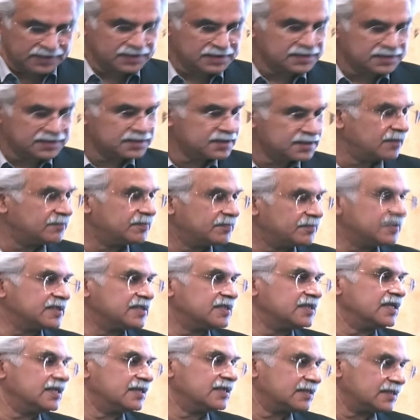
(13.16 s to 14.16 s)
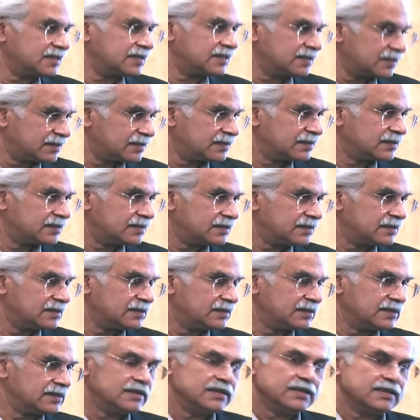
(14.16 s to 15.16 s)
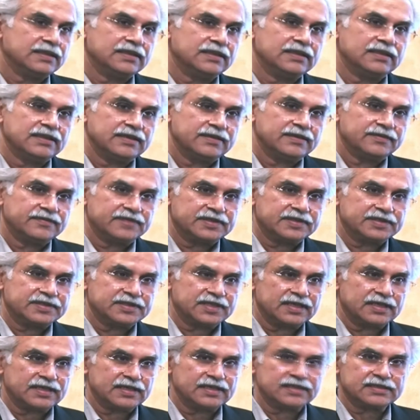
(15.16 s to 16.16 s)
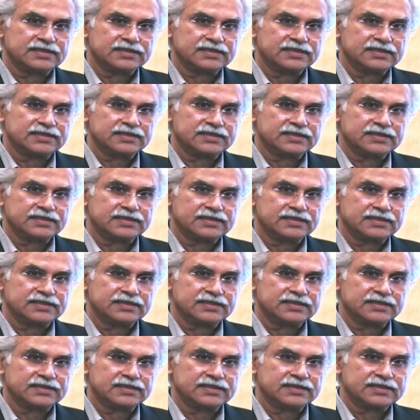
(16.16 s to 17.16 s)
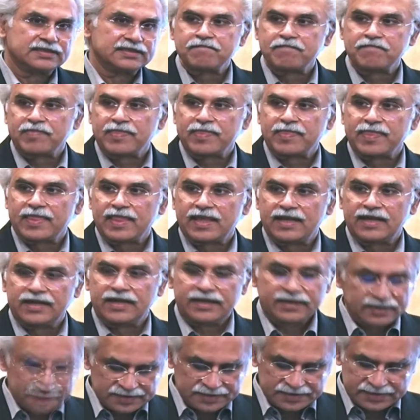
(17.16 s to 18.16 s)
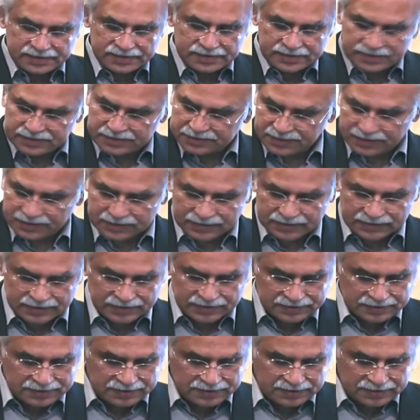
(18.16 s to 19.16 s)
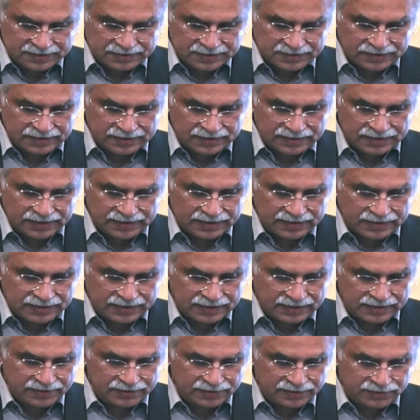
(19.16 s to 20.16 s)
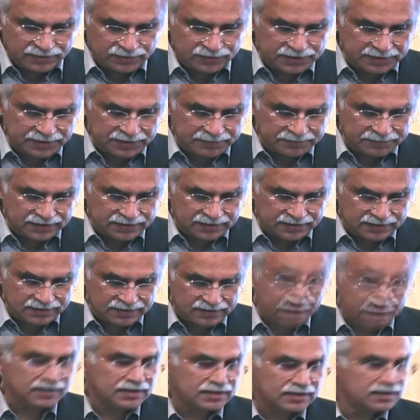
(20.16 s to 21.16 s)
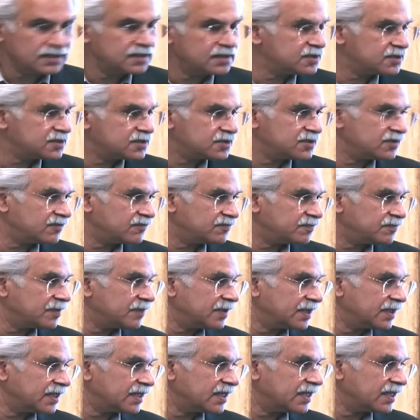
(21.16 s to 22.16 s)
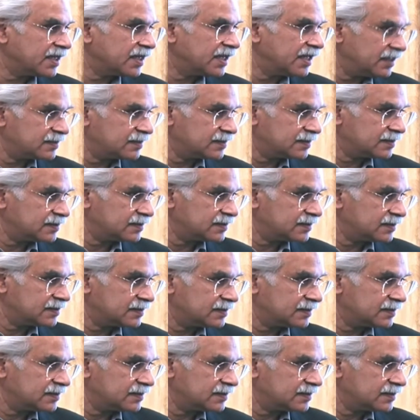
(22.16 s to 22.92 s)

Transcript: it is unprecedented what China has done. And indeed, China has written a new chapter in the history of public health